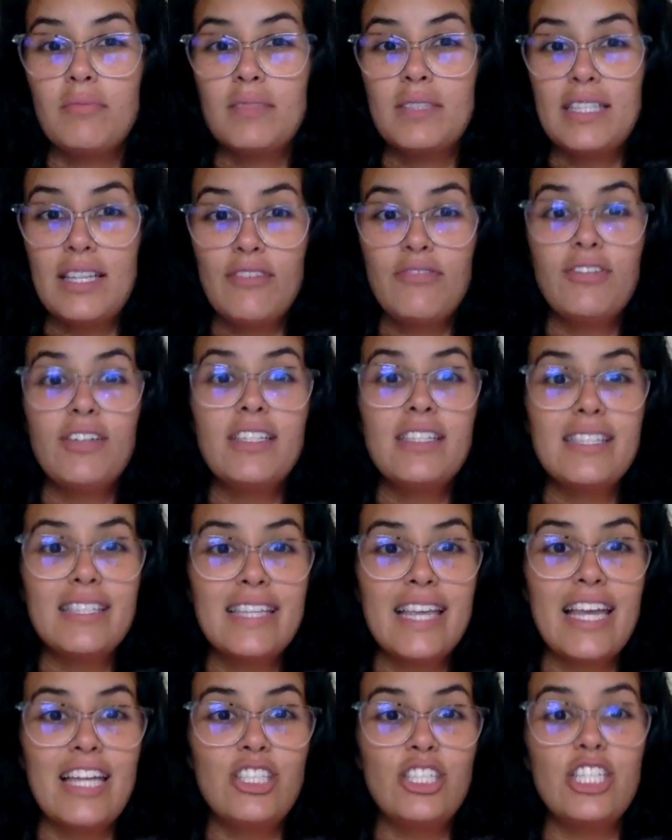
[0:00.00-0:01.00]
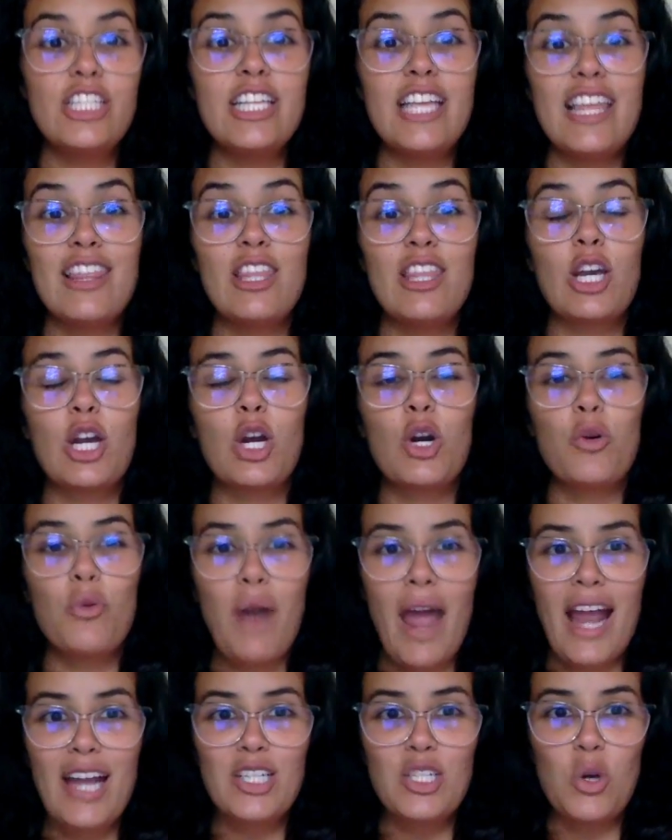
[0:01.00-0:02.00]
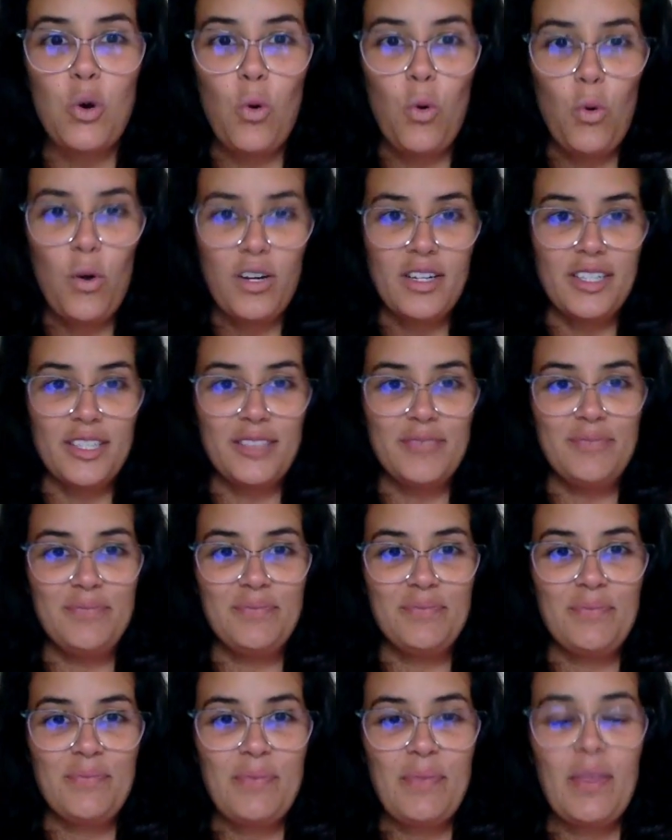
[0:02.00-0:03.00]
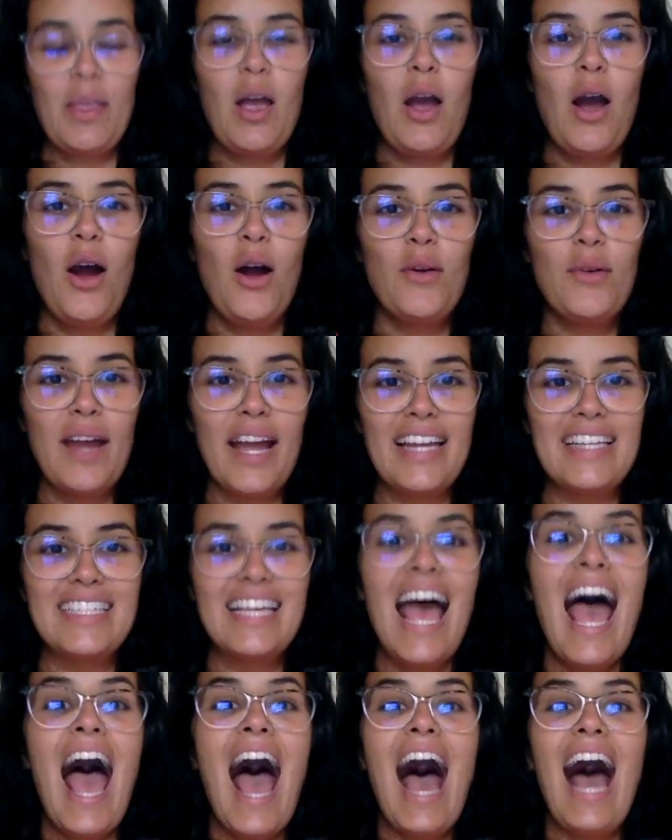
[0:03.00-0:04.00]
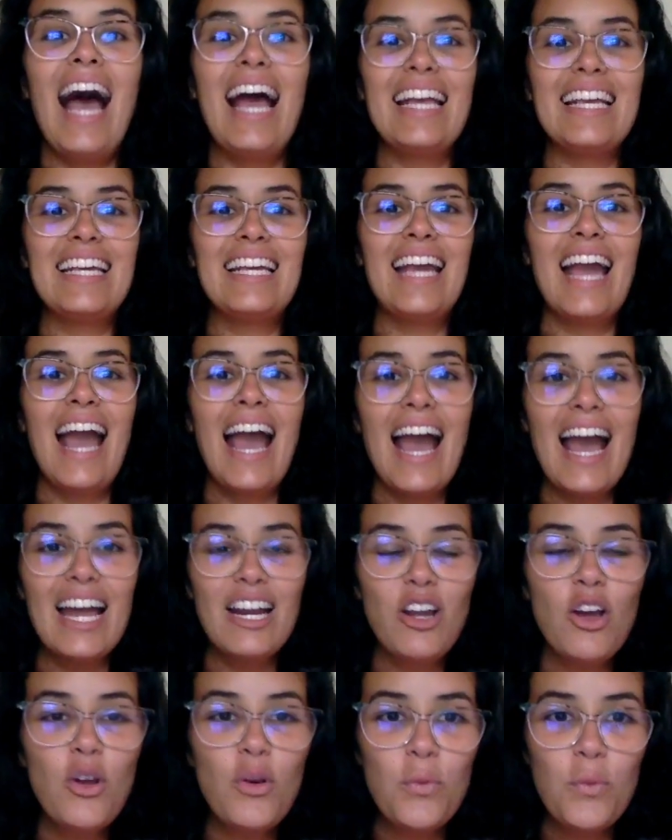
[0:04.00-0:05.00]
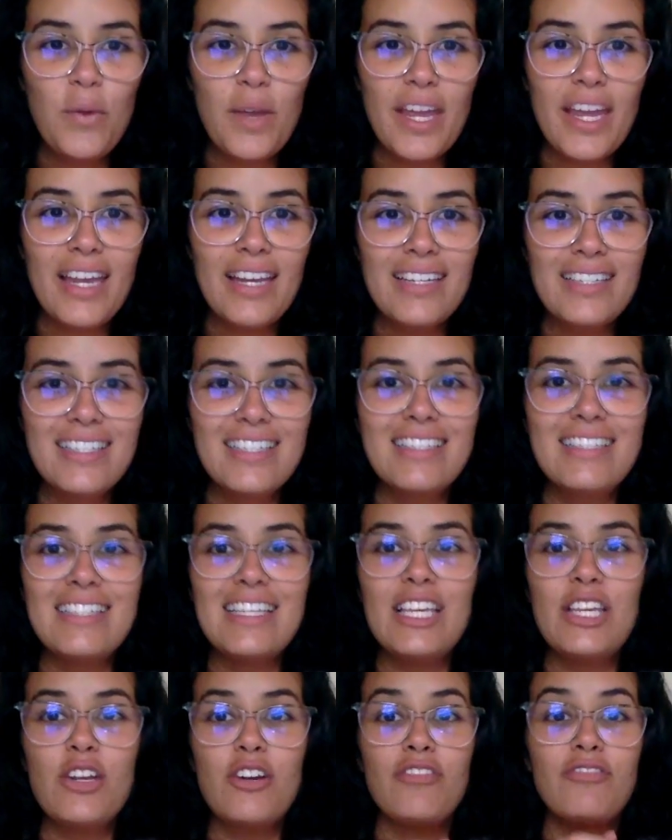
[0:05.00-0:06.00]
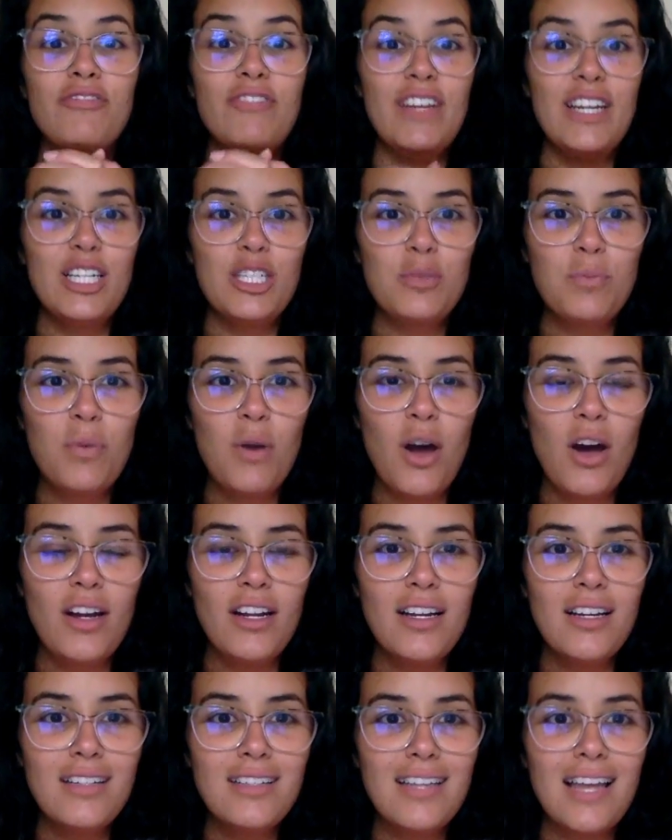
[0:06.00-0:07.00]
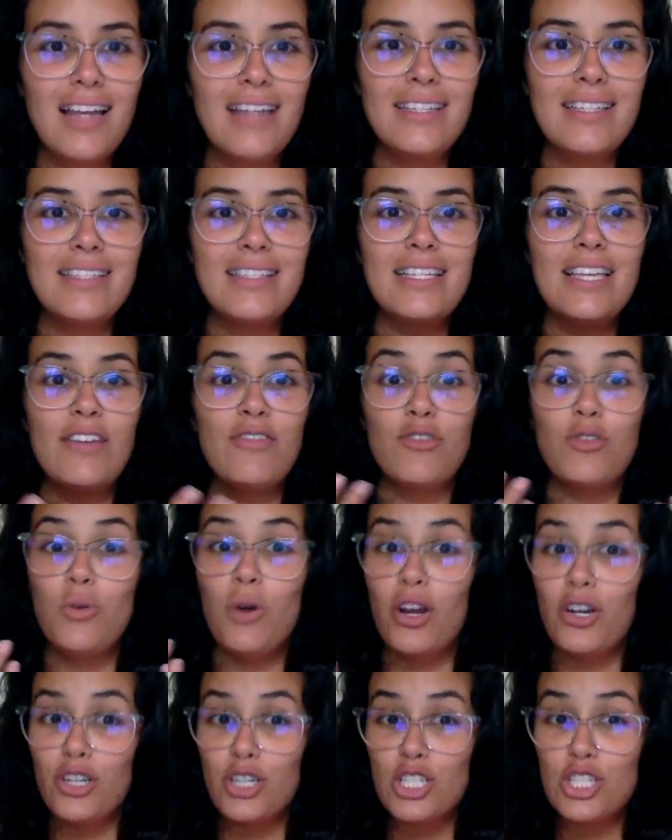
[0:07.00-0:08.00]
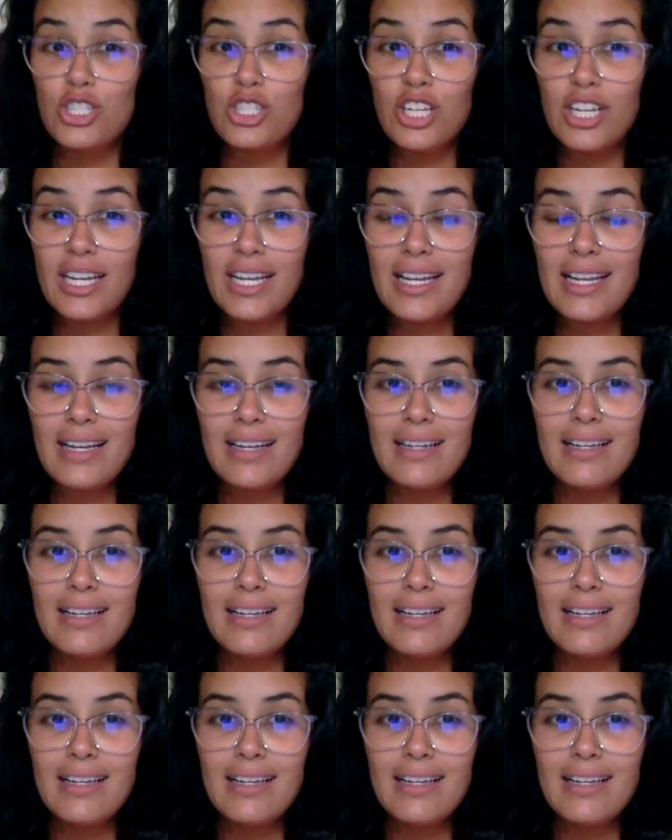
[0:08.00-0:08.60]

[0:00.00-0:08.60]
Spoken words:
different stages in the correct order. All right, I cannot wait to see your finished product and to see if you understood it.